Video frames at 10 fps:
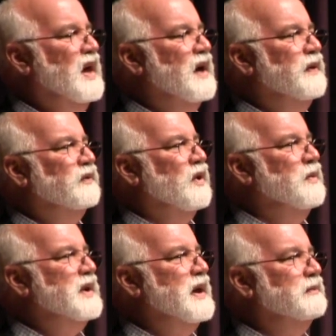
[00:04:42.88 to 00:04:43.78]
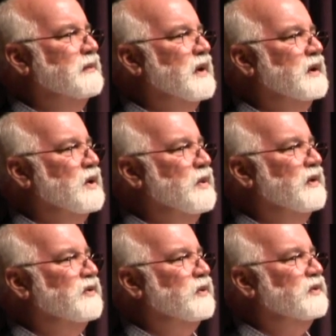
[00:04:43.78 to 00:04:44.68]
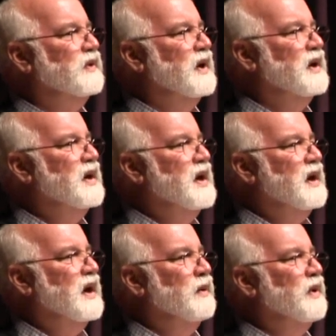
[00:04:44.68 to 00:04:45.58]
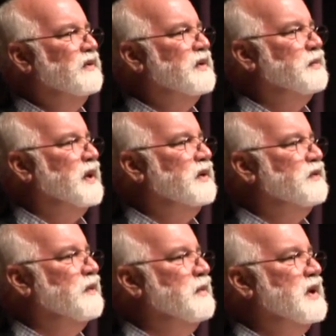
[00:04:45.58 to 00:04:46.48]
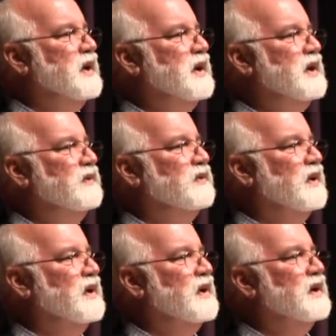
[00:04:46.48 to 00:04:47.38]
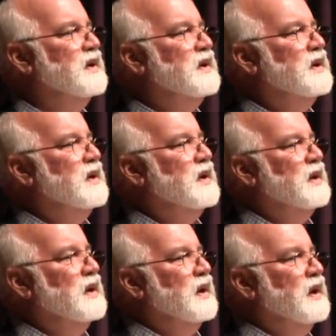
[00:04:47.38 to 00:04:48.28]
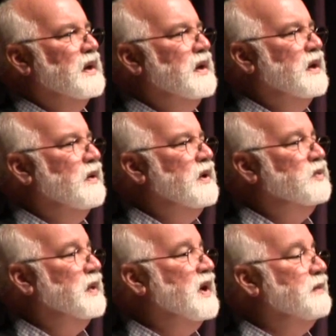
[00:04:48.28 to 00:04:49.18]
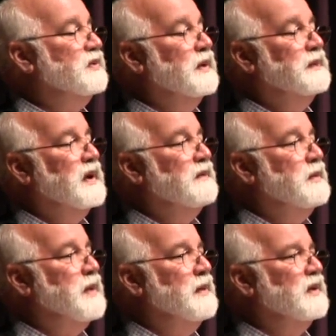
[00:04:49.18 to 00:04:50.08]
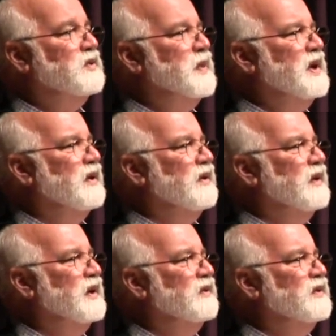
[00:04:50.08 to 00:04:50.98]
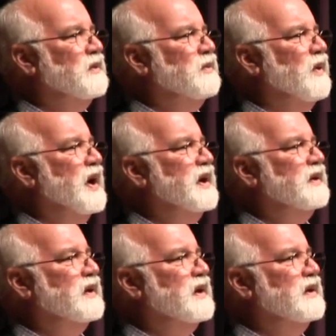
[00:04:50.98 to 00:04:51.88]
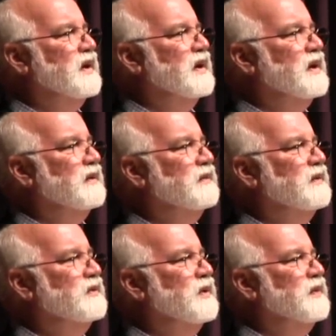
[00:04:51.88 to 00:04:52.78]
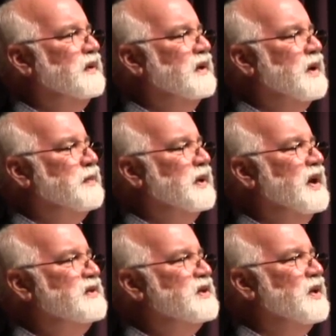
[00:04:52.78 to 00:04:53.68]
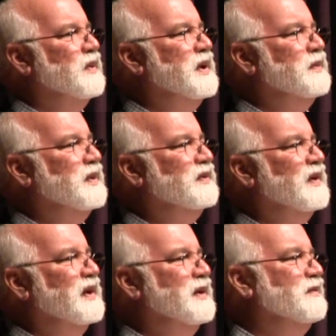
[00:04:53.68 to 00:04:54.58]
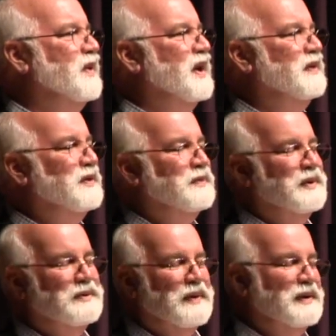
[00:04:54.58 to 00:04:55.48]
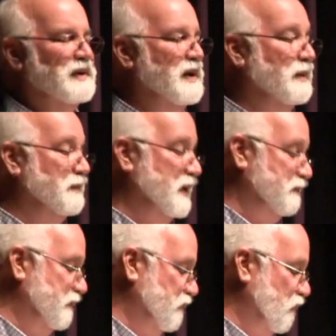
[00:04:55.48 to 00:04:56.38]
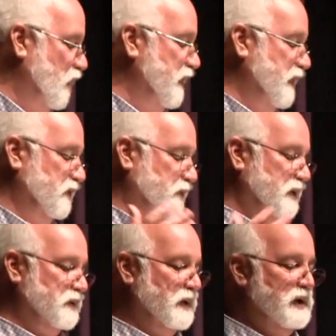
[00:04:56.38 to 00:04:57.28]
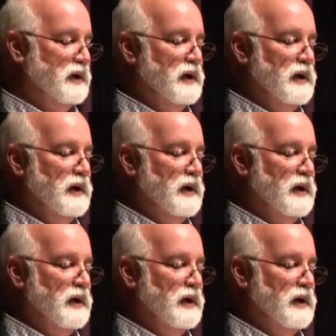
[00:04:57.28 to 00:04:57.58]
Uh, there's a homie named Lewis who's uh, kind of runs the place for me, and he's, uh, you know, he's become something of a public speaker in his own right. And uh, so a couple nights ago, he was he went on this retreat, helped me run this retreat